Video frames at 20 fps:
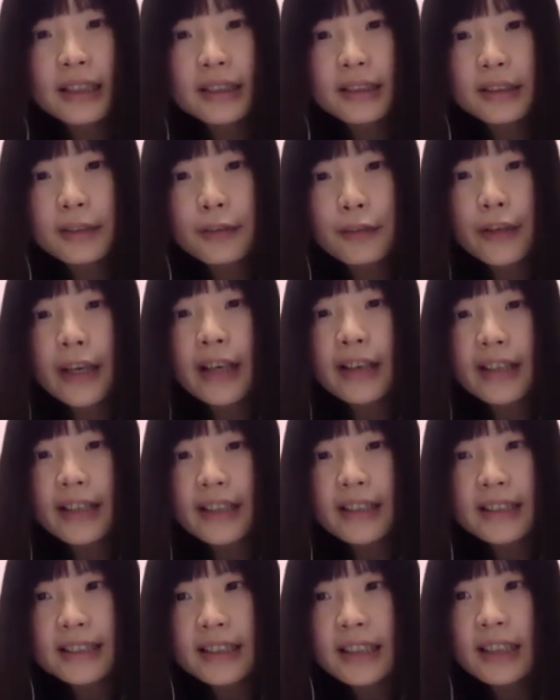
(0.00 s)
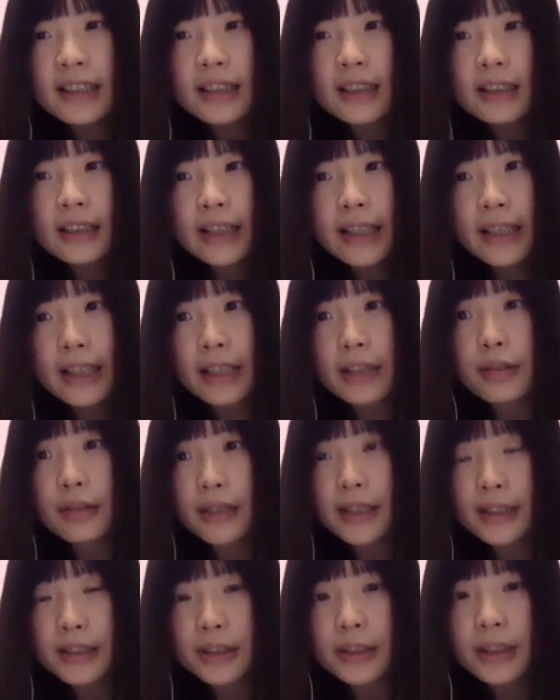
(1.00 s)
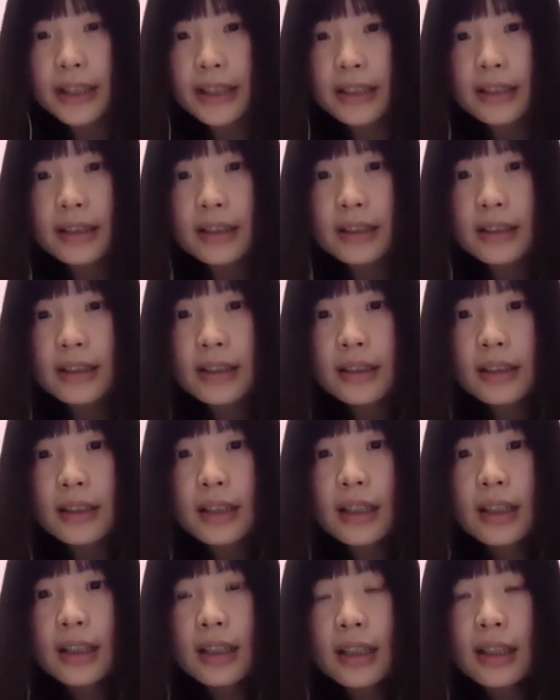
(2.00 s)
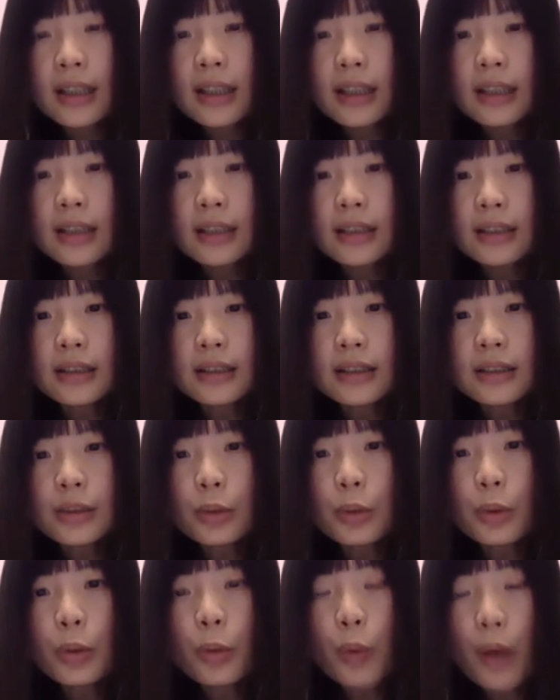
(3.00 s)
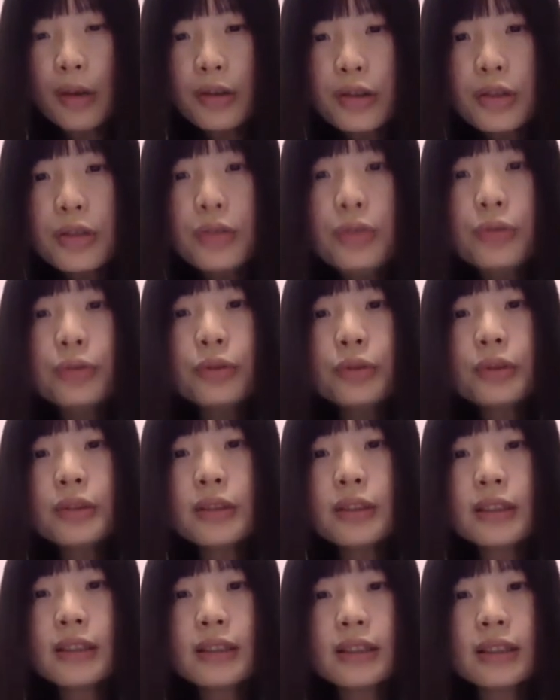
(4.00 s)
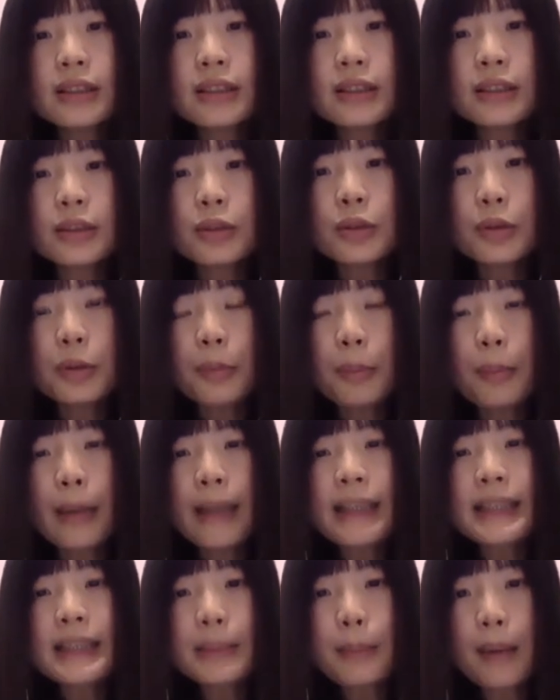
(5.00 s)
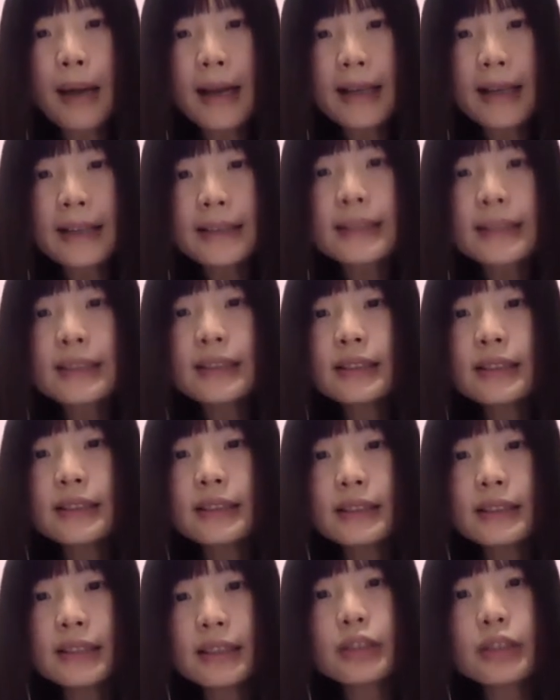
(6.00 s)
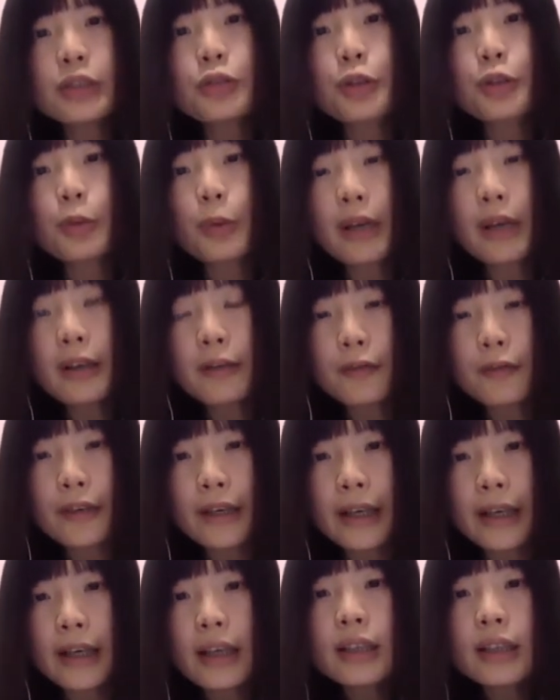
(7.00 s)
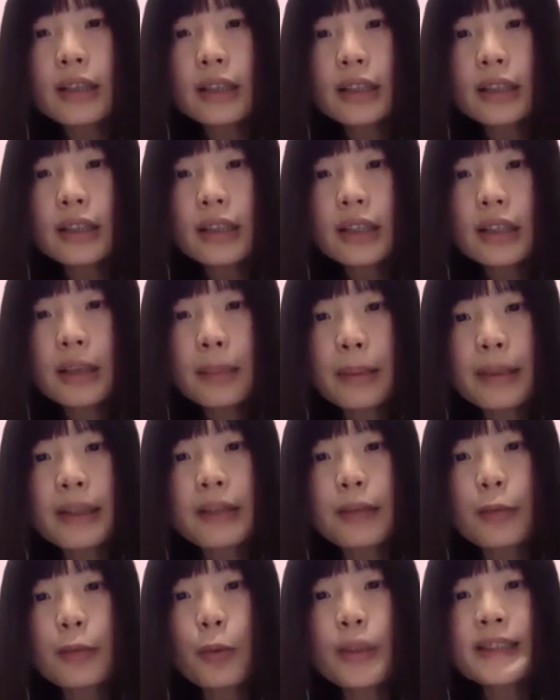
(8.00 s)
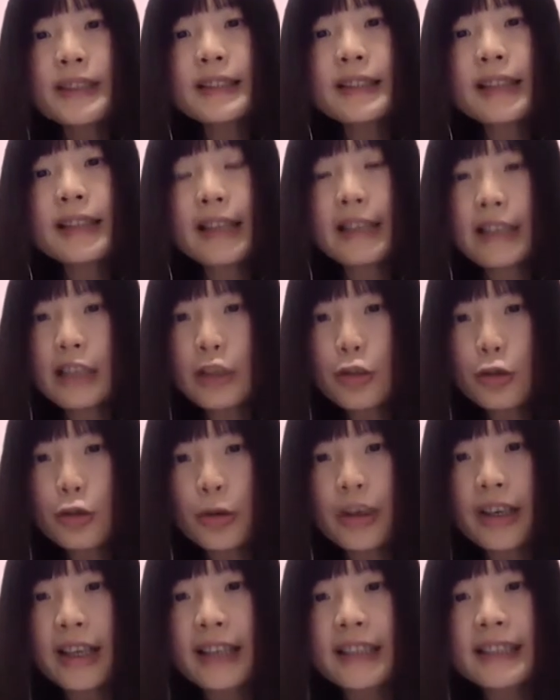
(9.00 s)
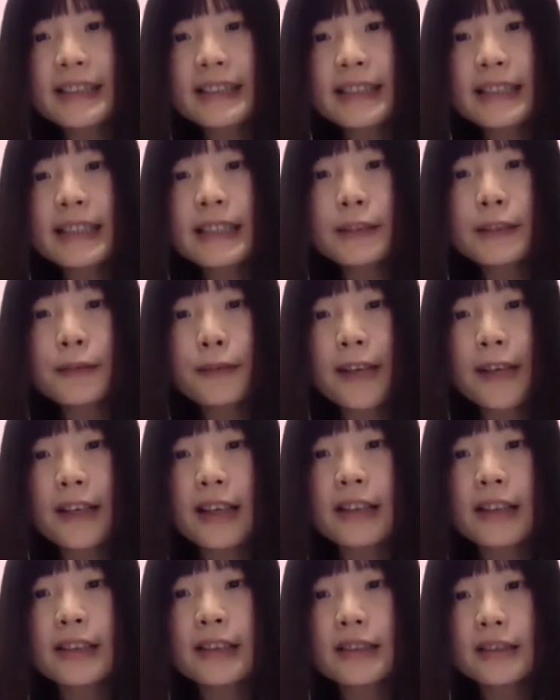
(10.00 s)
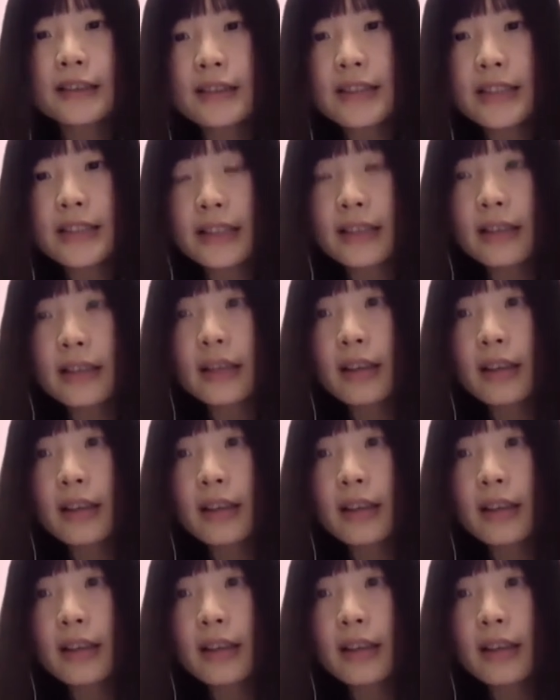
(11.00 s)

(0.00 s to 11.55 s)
fairness into the constraint. So we want to maximize the social welfare, but with the condition it satisfied a certain